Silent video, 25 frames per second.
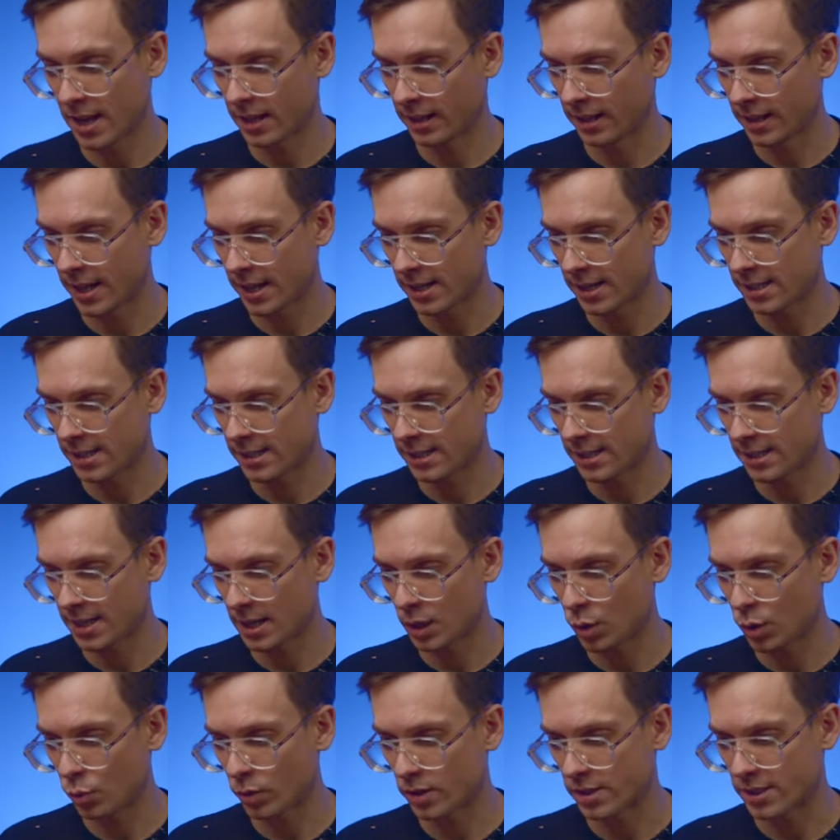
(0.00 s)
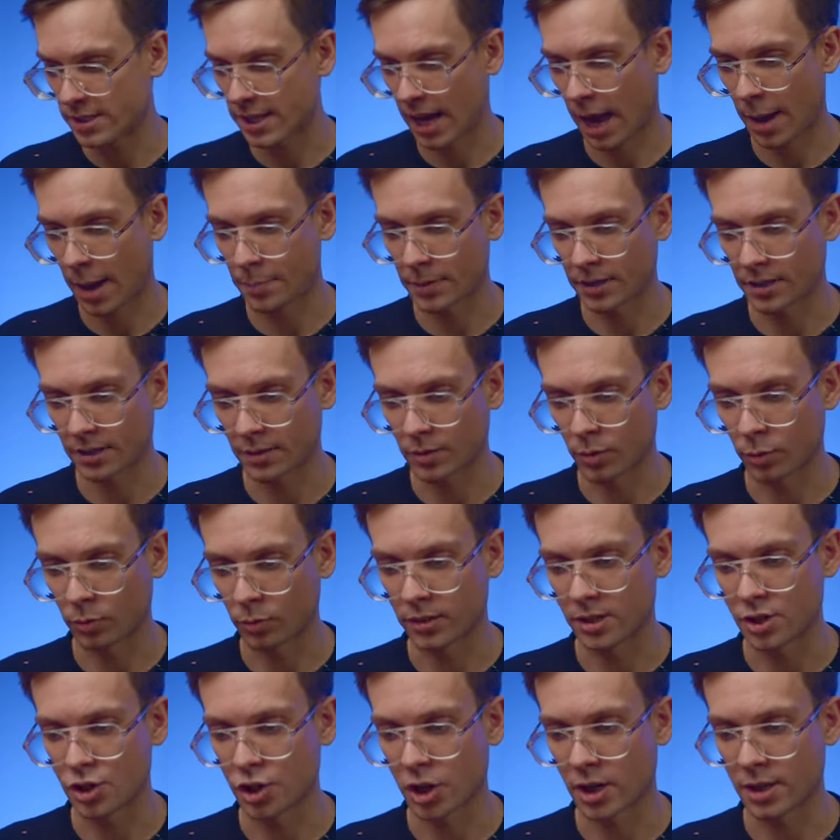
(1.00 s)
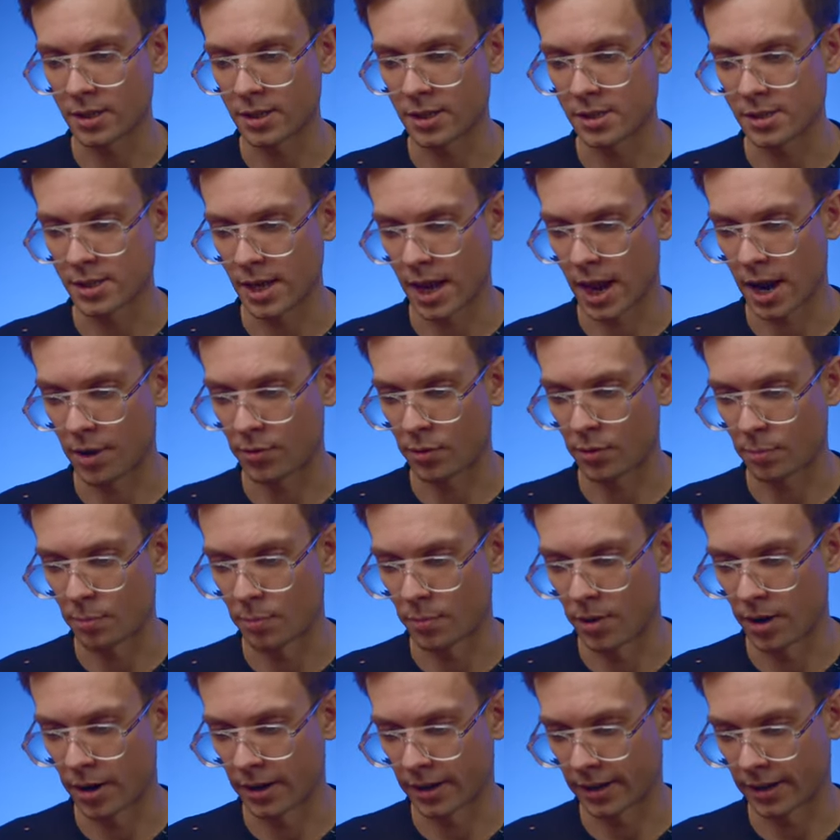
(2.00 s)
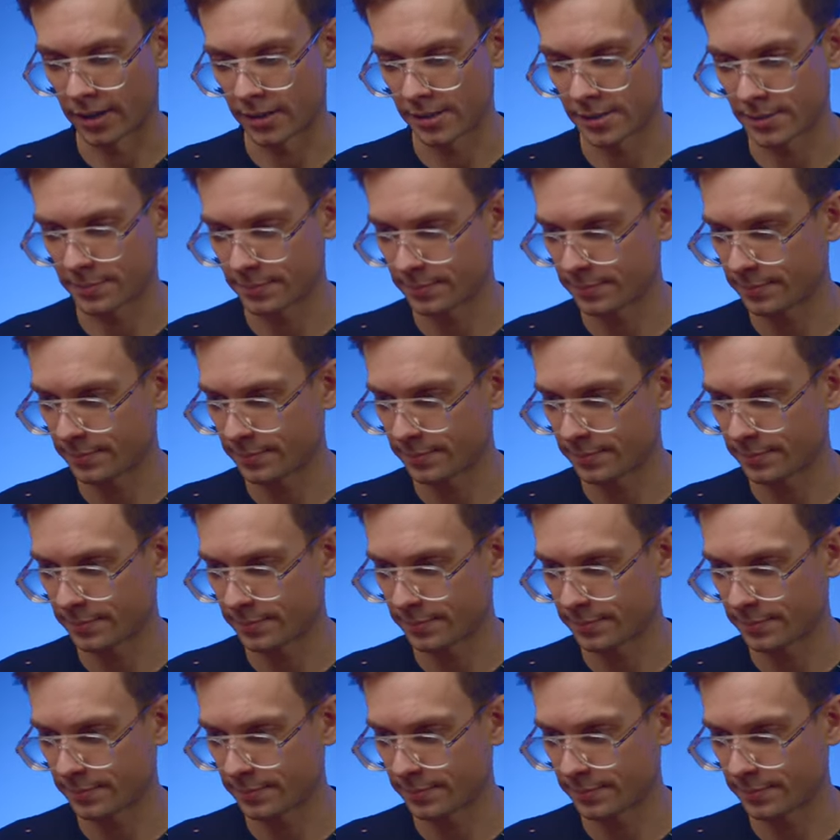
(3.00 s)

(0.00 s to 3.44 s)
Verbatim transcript: Let's see what's happening on the Chinese Arab market.